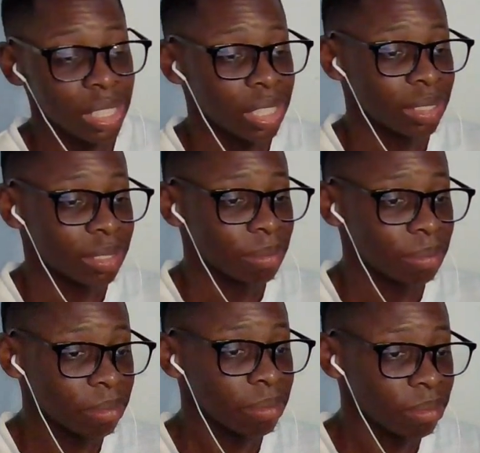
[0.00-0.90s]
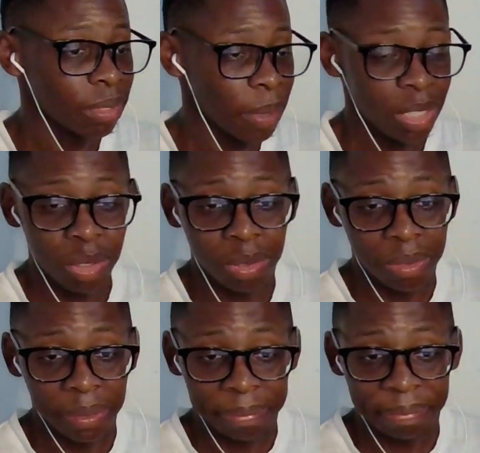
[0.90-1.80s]
Yeah. The best show.
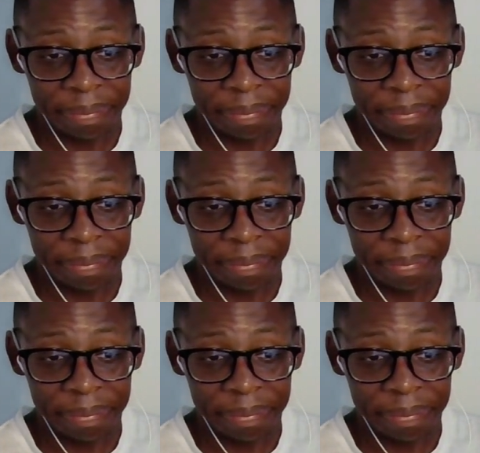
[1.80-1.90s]
Yeah.